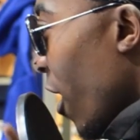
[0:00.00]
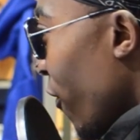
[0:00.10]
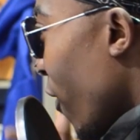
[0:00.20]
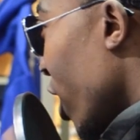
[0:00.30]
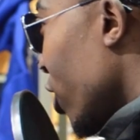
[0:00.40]

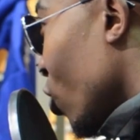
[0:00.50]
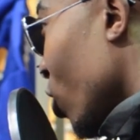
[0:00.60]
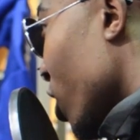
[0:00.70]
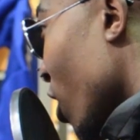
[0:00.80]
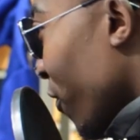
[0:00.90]
Find
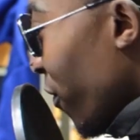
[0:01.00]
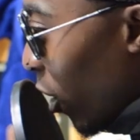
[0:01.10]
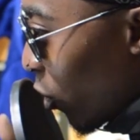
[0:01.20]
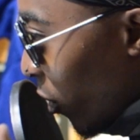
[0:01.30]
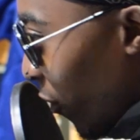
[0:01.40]
yourself,
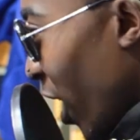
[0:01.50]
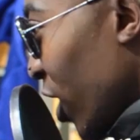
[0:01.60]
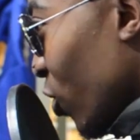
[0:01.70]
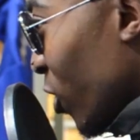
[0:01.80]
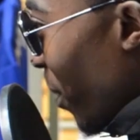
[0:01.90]

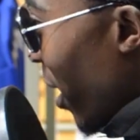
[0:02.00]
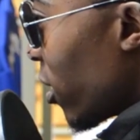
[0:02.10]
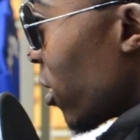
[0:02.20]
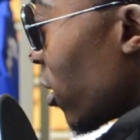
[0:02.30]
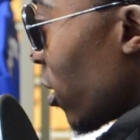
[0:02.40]
find your
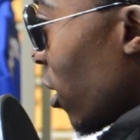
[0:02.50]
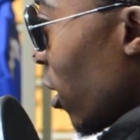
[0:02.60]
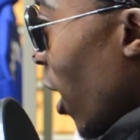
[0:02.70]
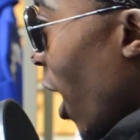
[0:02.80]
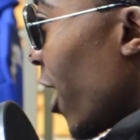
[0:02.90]
space,
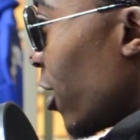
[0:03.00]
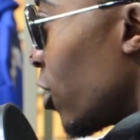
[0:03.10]
and